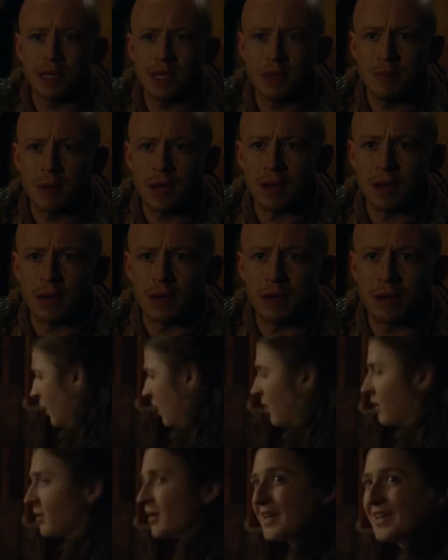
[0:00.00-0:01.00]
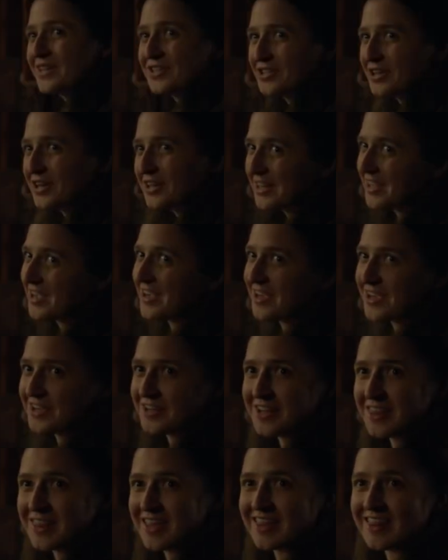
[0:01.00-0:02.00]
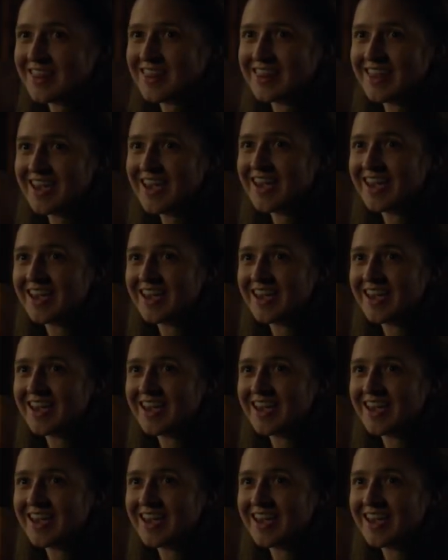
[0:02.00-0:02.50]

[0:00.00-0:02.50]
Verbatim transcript: news that involves her and both of the Beardsley